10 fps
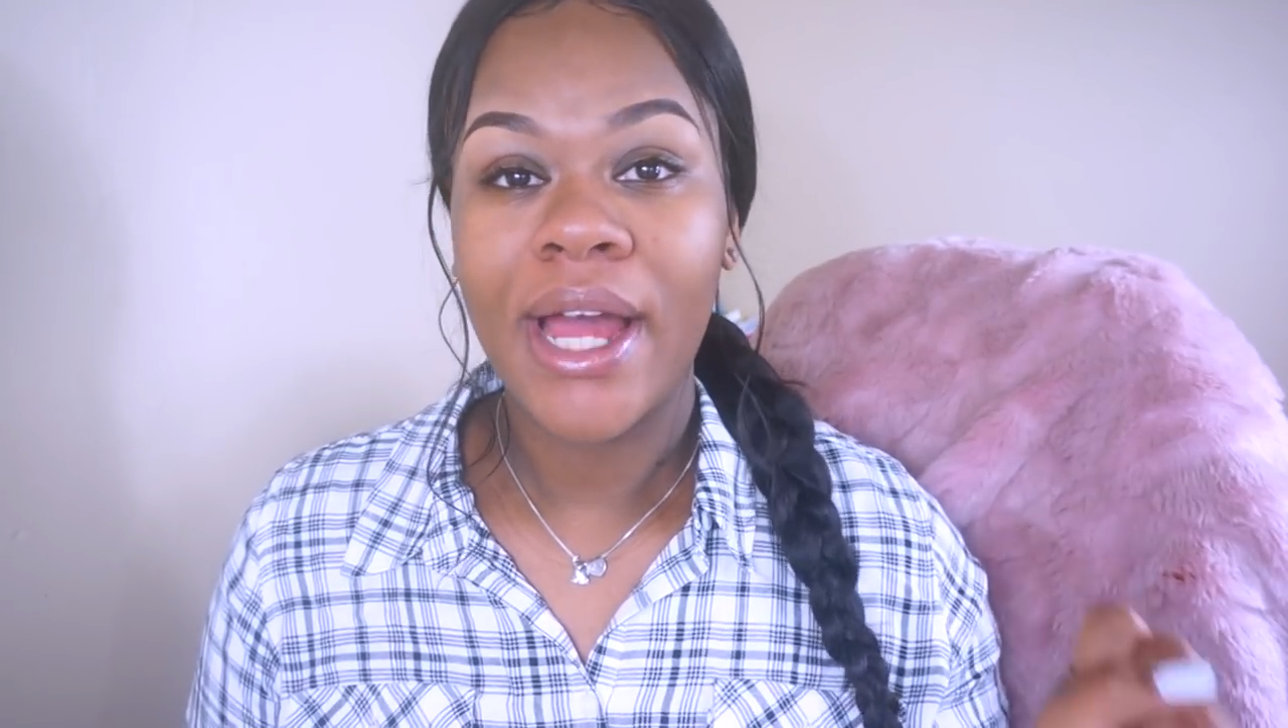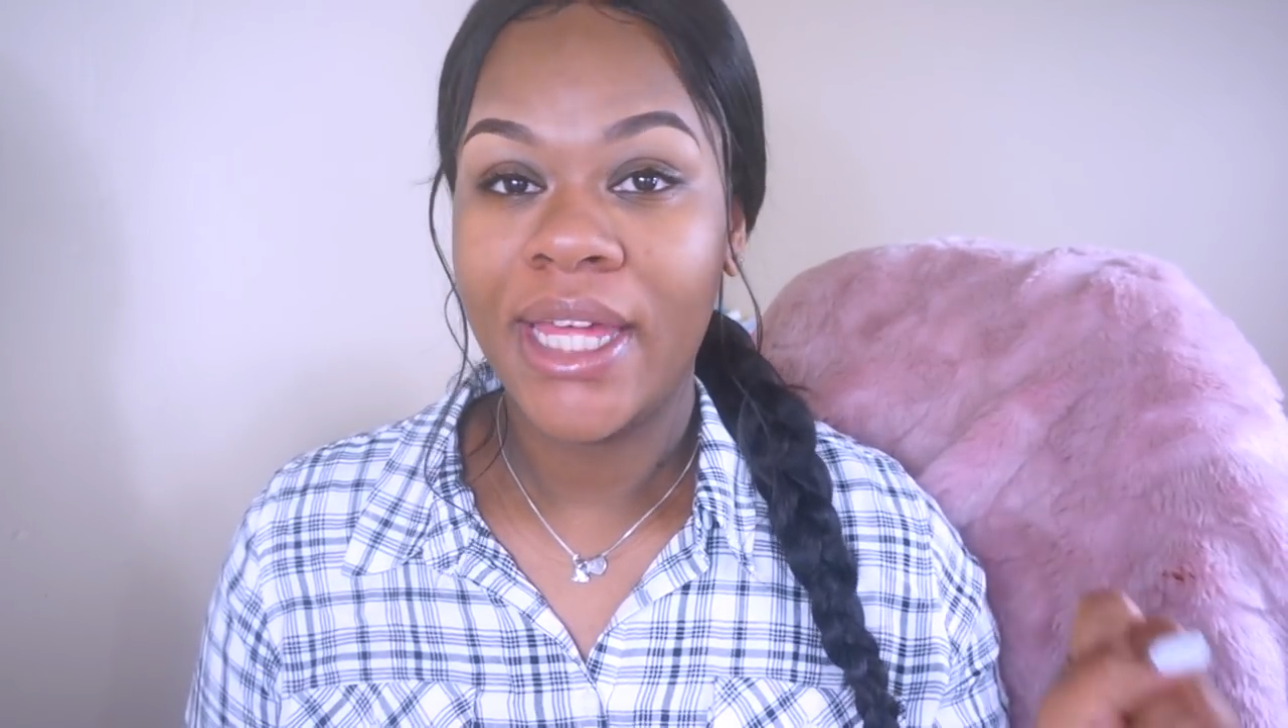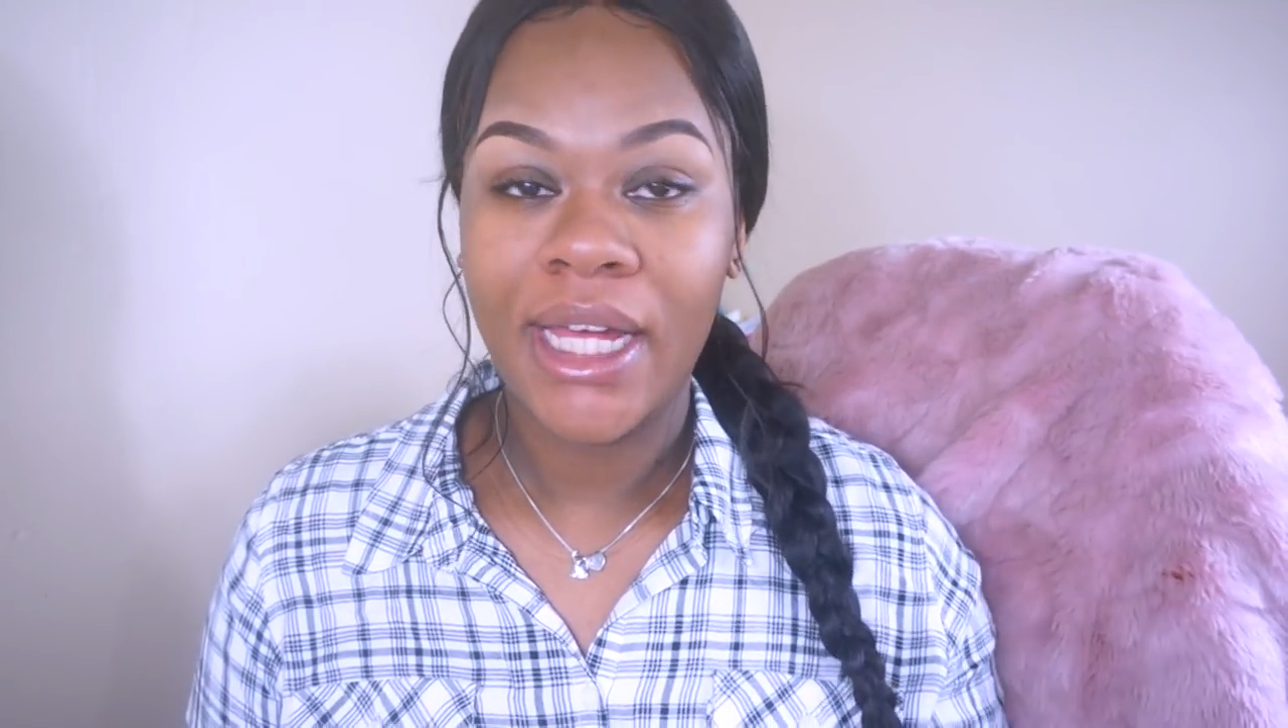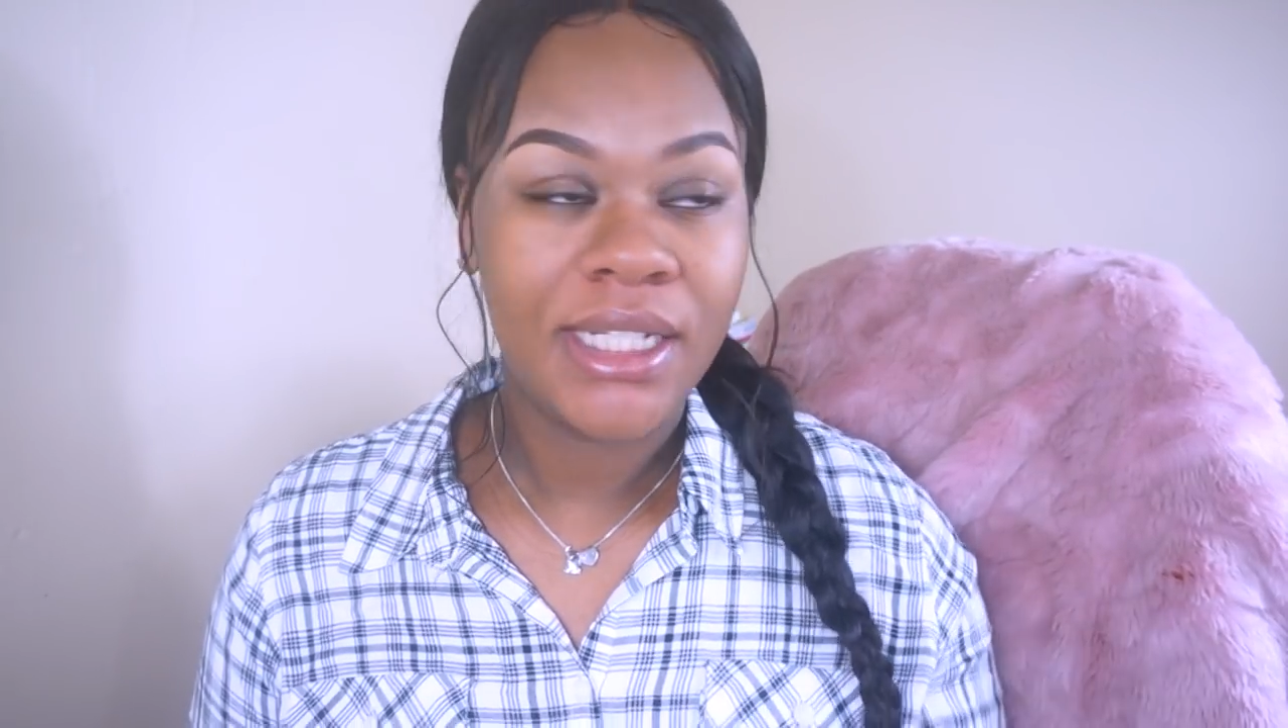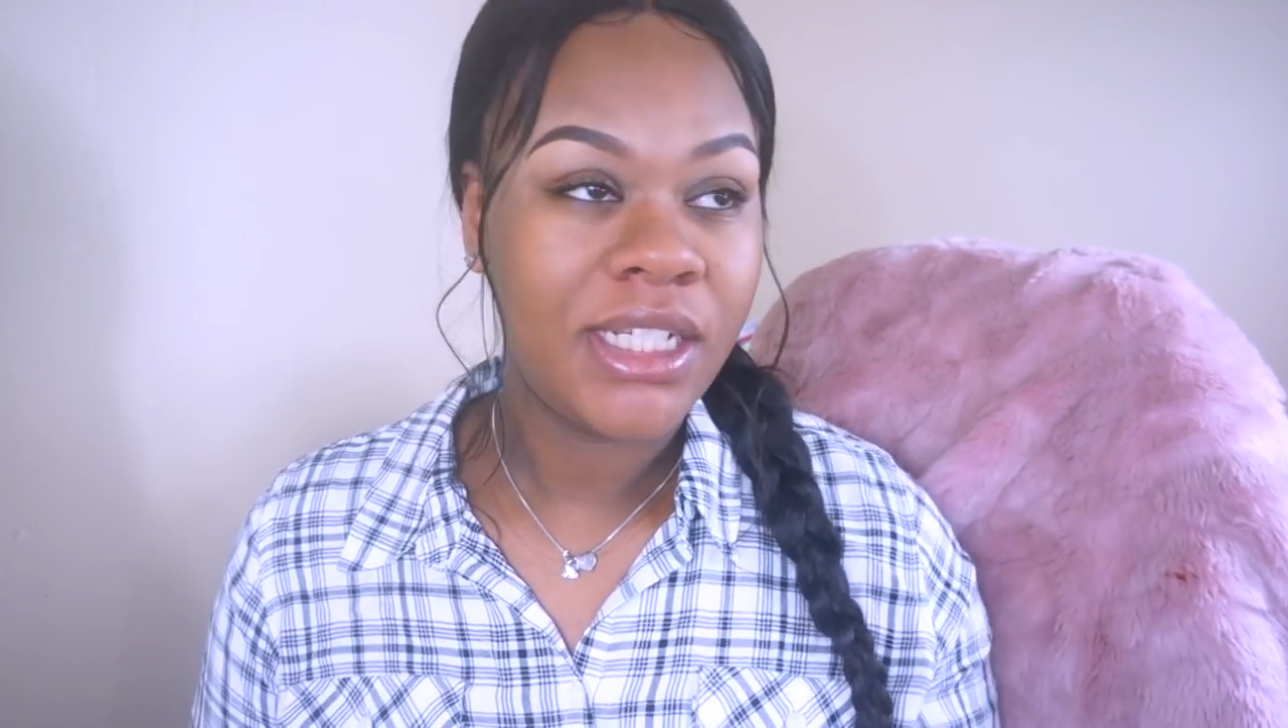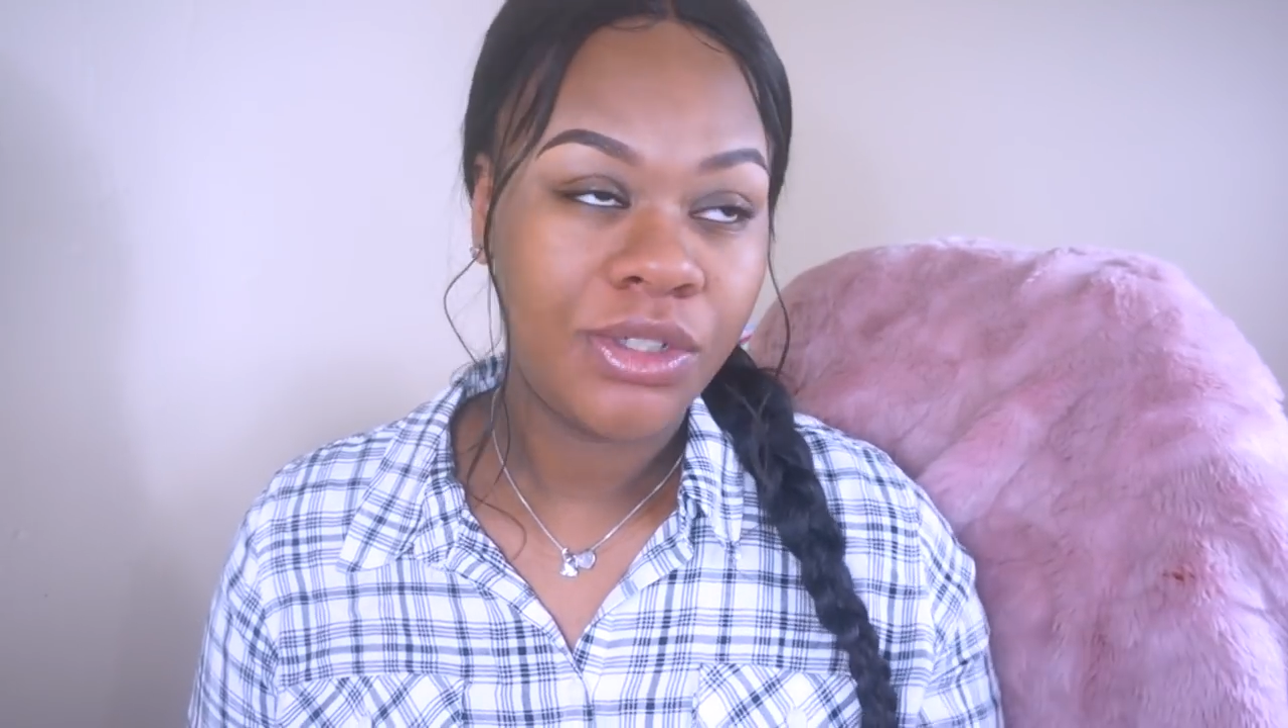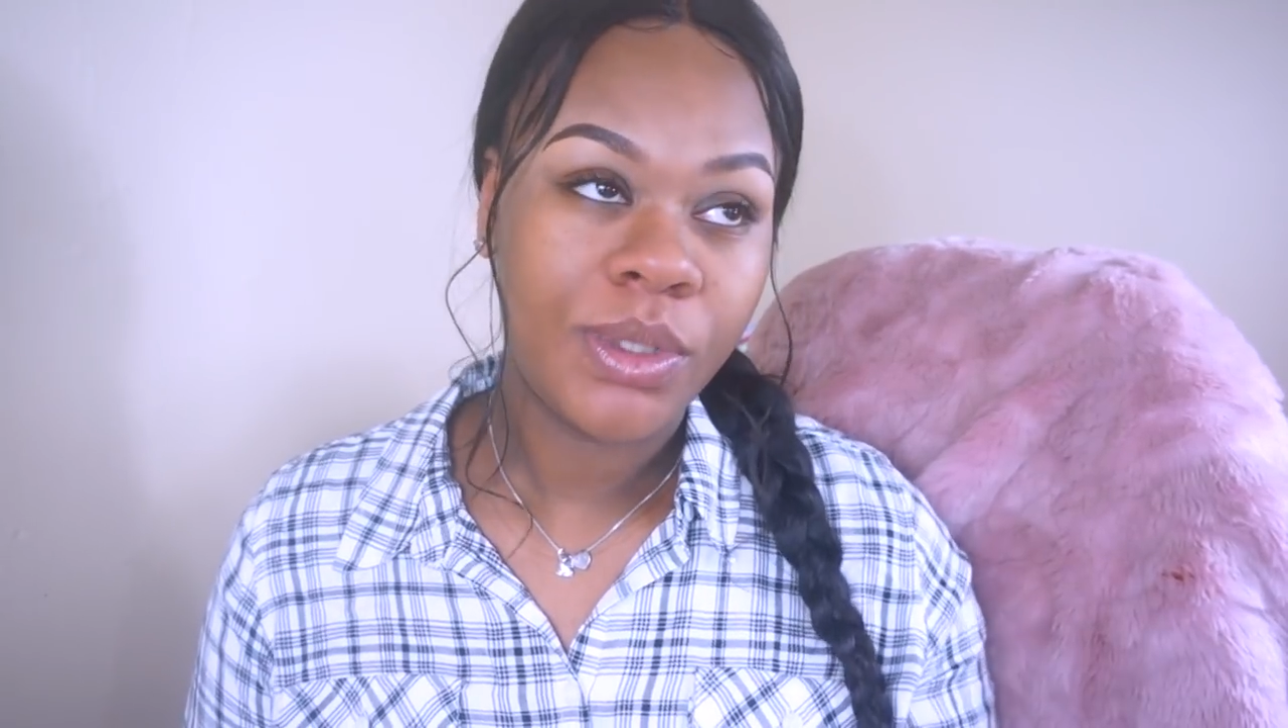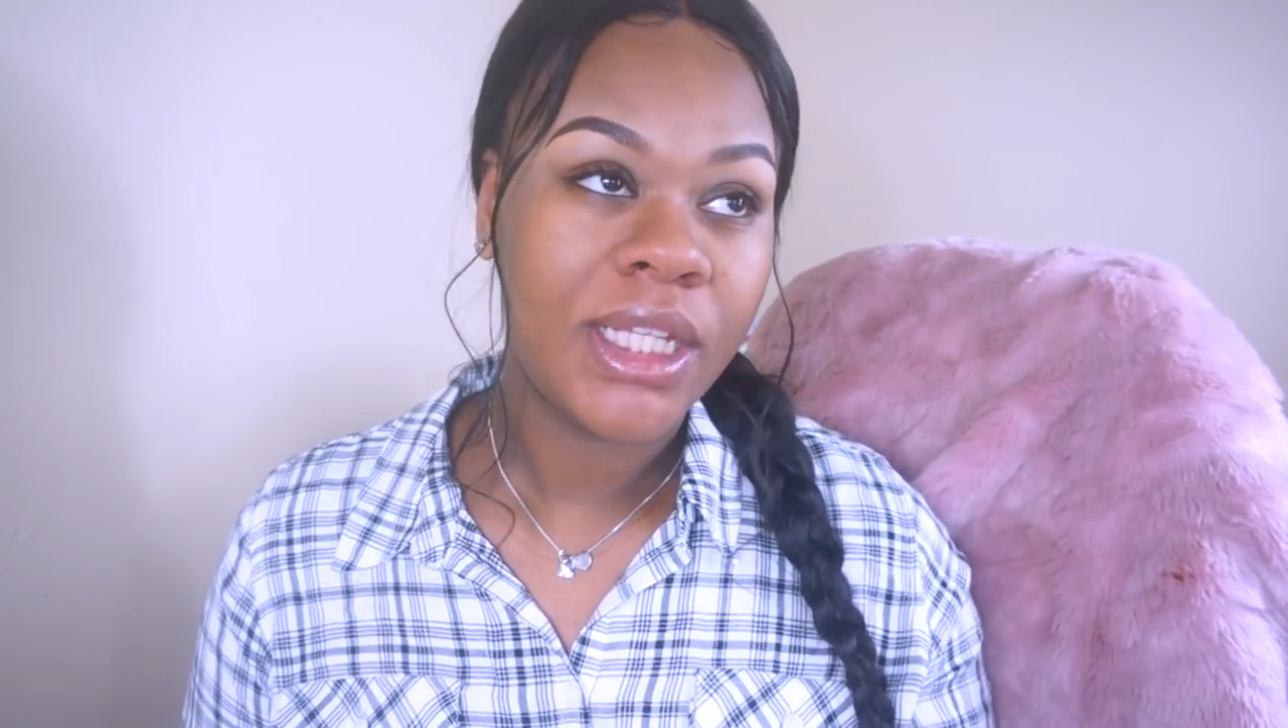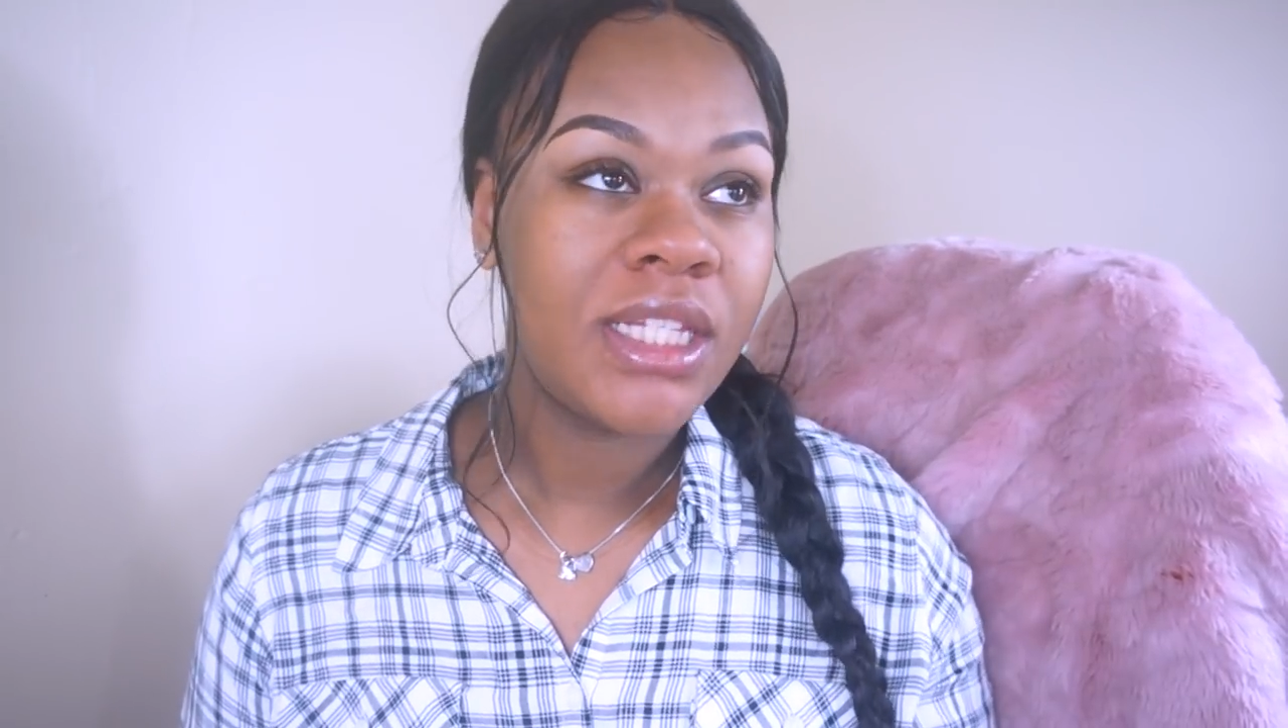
I can't deal with